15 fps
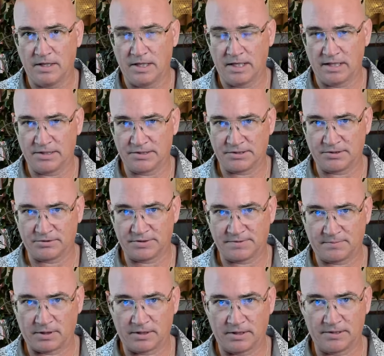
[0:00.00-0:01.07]
It is those
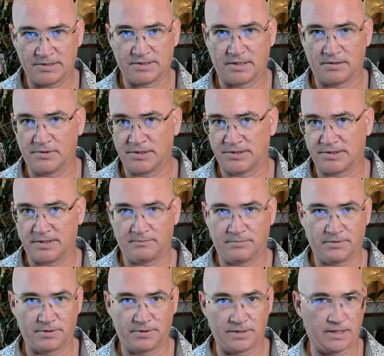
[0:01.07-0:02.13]
parts that we
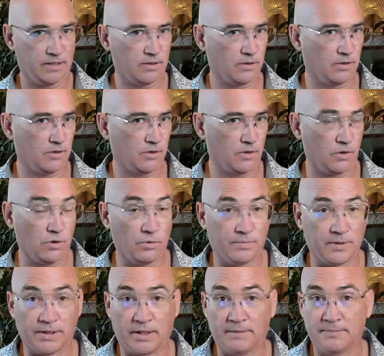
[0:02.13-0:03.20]
simply
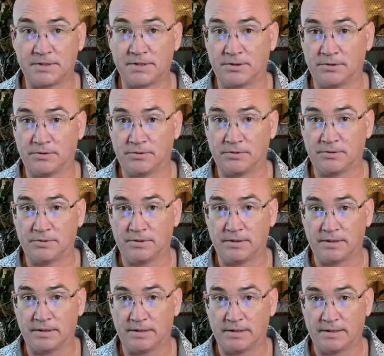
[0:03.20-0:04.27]
open up to
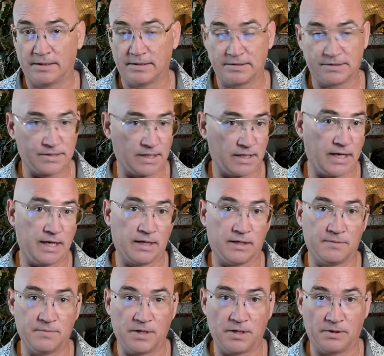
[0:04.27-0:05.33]
and say, hey,
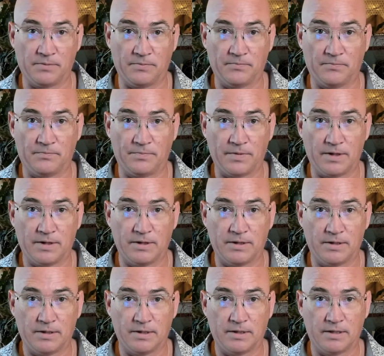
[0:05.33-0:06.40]
come here.
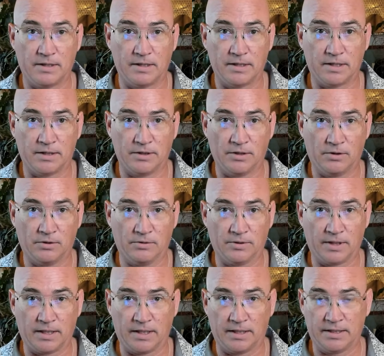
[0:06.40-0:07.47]
You know,
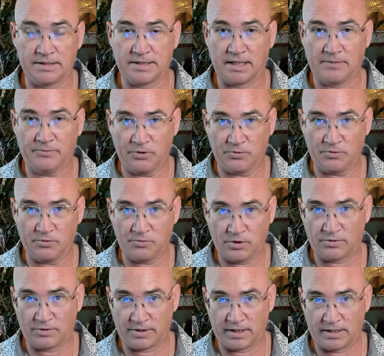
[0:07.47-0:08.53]
anytime we work
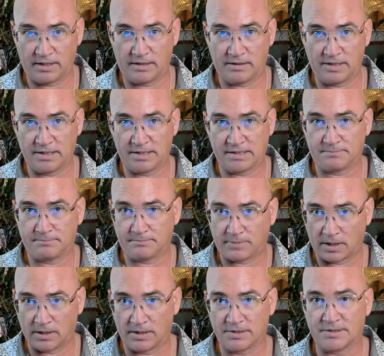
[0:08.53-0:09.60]
with any of these
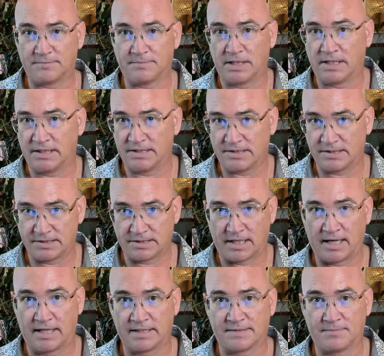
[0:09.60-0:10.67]
parts, pieces,
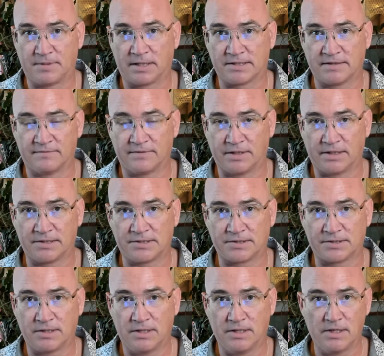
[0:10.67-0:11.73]
aspects of us,
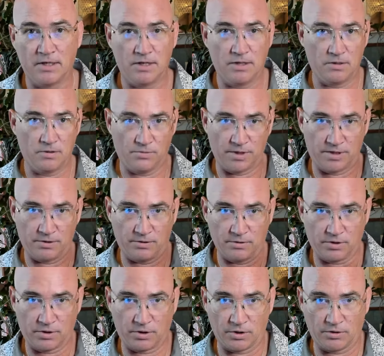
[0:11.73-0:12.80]
we don't
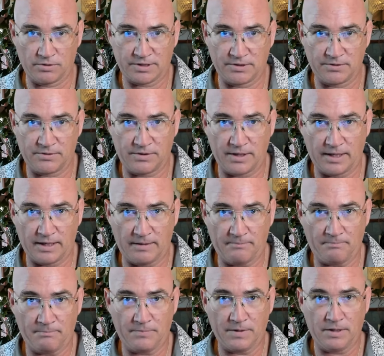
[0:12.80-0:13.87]
go to them